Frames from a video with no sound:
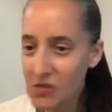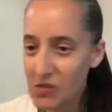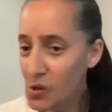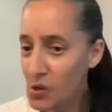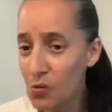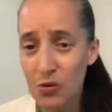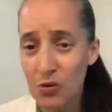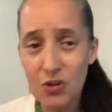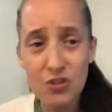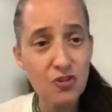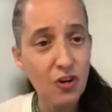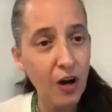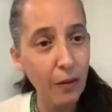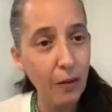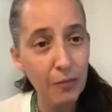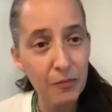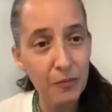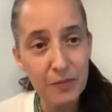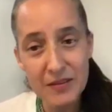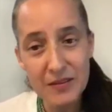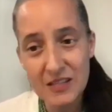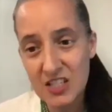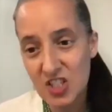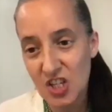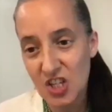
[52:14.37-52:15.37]
Or drop them
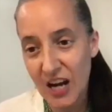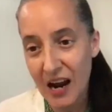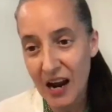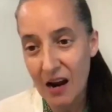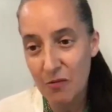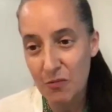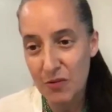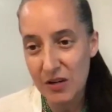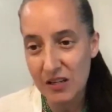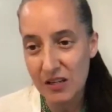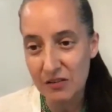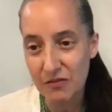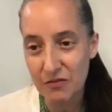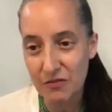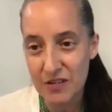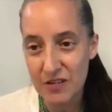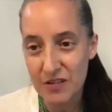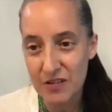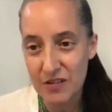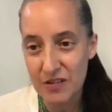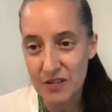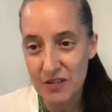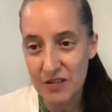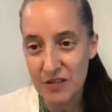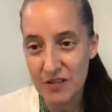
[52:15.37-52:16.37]
in the chat. We can
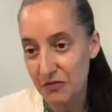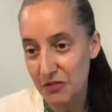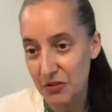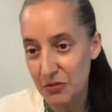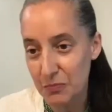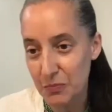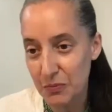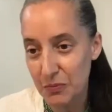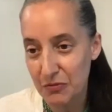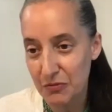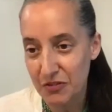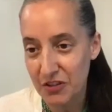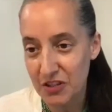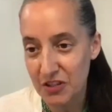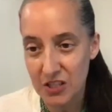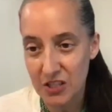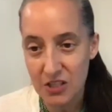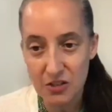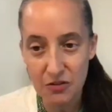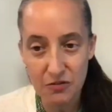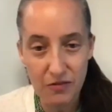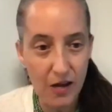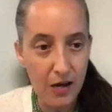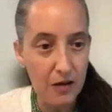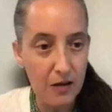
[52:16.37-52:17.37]
read them if you prefer to
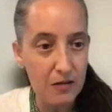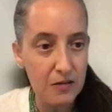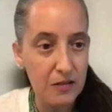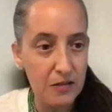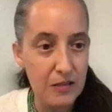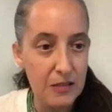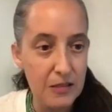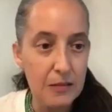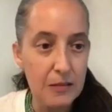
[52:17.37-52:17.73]
do that.